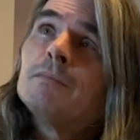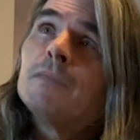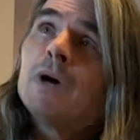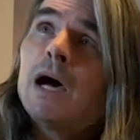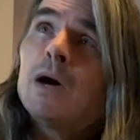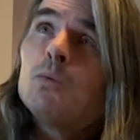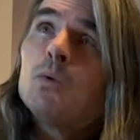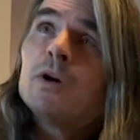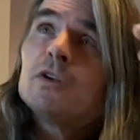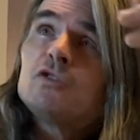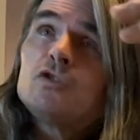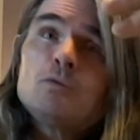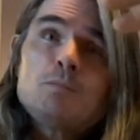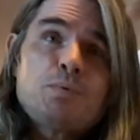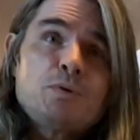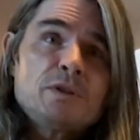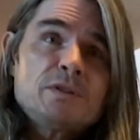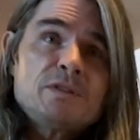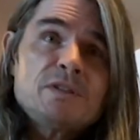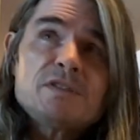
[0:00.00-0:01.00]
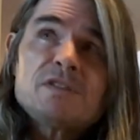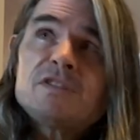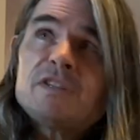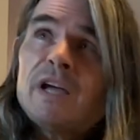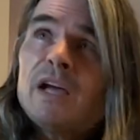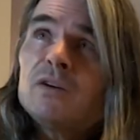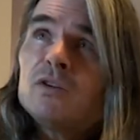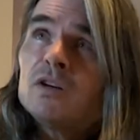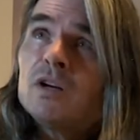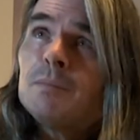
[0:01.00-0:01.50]
I want to put the
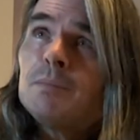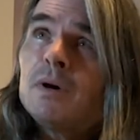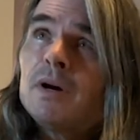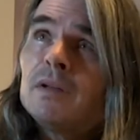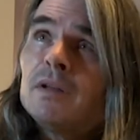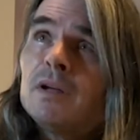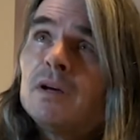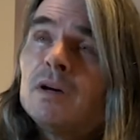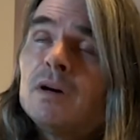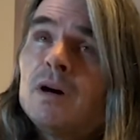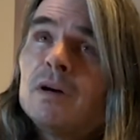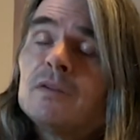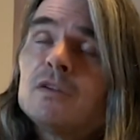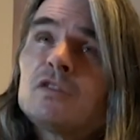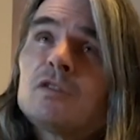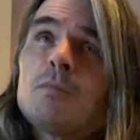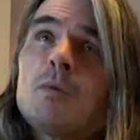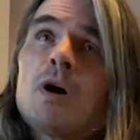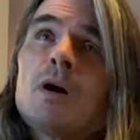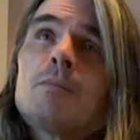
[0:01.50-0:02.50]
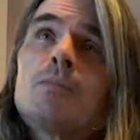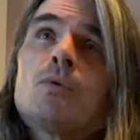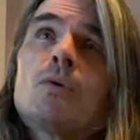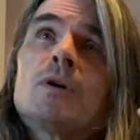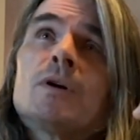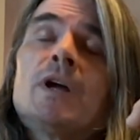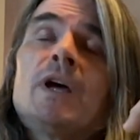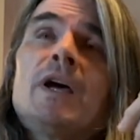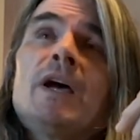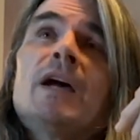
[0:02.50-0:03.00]
standard up on the smart
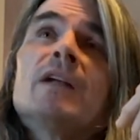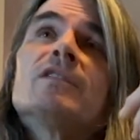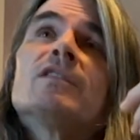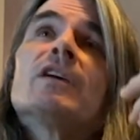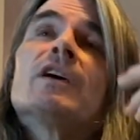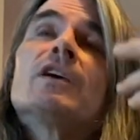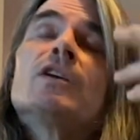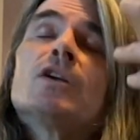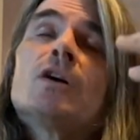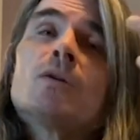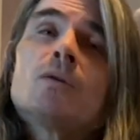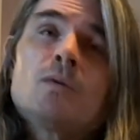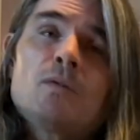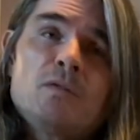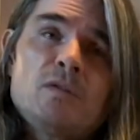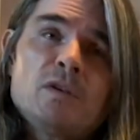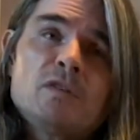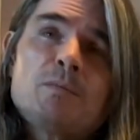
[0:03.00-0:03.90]
board and say, this